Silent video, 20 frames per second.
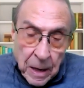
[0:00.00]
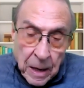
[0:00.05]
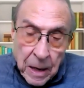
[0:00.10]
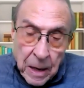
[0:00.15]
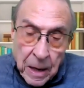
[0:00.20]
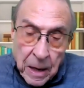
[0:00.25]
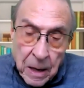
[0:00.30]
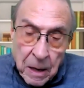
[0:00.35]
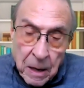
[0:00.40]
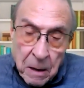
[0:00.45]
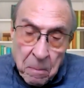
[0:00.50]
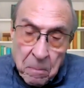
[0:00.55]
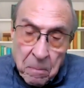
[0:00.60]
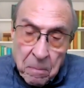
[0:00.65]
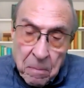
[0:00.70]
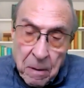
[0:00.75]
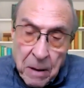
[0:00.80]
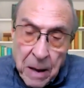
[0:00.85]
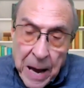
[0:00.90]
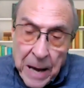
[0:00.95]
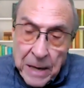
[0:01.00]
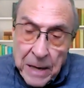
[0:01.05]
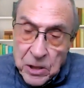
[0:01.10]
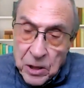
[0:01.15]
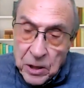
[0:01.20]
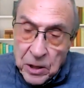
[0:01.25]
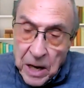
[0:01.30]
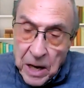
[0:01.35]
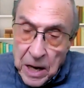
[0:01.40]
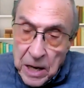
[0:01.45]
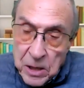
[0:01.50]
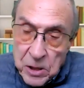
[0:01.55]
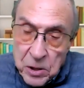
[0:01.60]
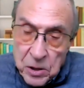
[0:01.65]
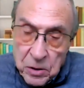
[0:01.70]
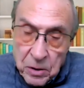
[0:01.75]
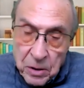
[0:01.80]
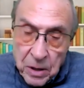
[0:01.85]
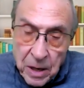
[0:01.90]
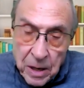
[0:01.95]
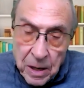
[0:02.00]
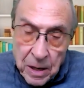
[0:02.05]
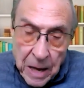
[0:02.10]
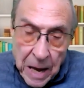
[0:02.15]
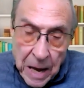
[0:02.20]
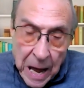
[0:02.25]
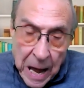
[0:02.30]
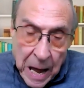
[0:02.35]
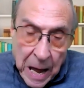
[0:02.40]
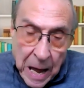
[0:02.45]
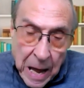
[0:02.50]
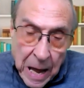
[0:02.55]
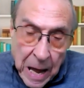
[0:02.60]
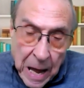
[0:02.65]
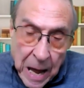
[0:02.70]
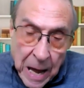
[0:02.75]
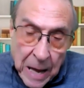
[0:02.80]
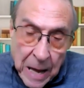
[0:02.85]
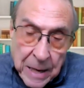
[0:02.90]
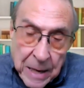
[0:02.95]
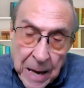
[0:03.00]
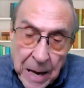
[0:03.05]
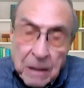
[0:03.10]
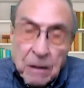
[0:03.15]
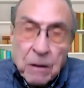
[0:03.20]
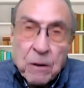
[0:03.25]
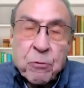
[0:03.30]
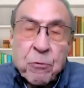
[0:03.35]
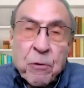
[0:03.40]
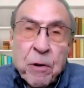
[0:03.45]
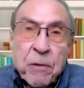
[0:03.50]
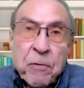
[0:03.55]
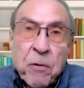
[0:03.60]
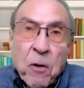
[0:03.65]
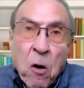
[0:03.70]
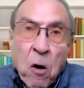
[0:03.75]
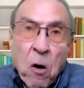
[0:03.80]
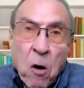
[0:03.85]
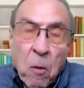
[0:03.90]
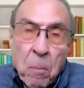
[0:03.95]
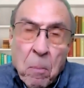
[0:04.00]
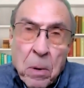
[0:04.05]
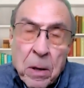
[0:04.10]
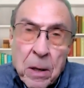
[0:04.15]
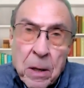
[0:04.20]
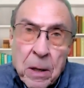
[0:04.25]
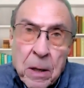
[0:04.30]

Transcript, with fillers: um, education uh, and health reform.